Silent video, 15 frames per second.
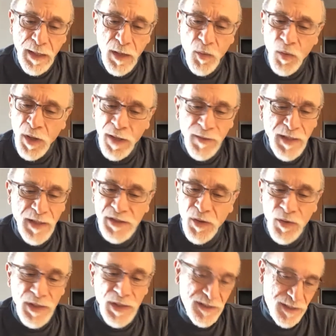Well, that's
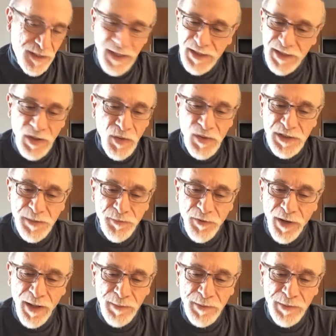always that's always a
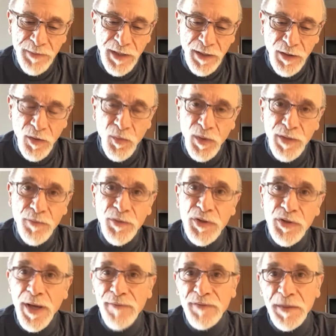problem, you know, when, when
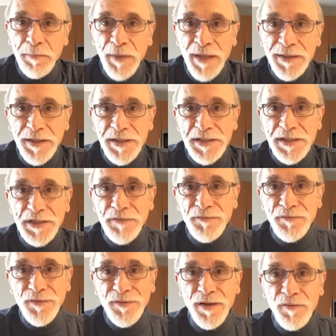you have an abundance of
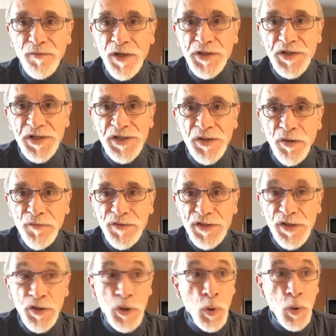uh, riches and all of a
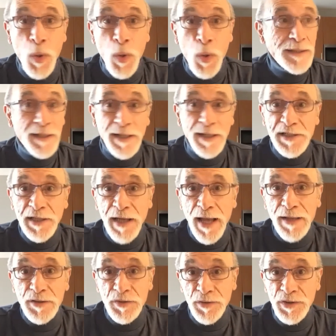sudden you're wanted as an
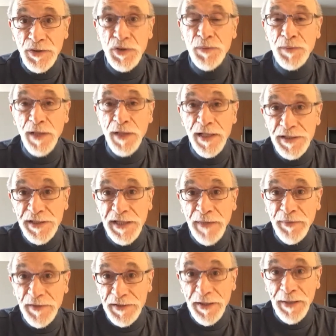actor in two places at
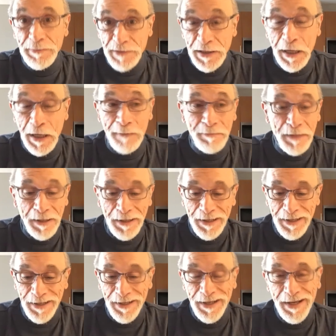the same time.
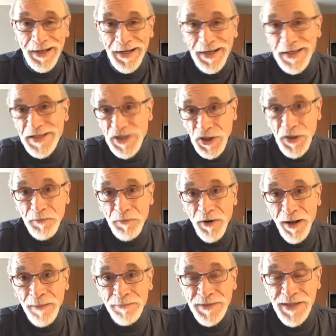Uh, it's a good
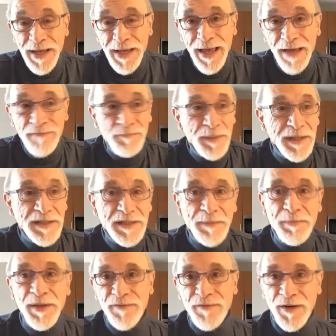problem to have, but it's a
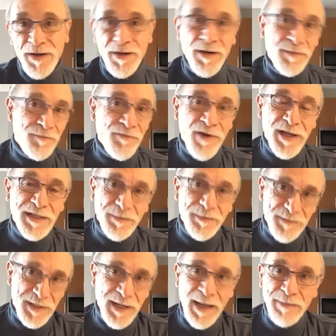bit of a heartbreak
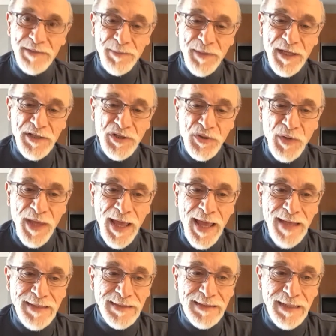sometimes because you
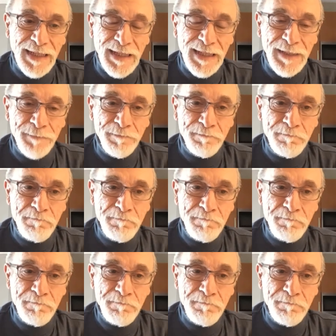can't um,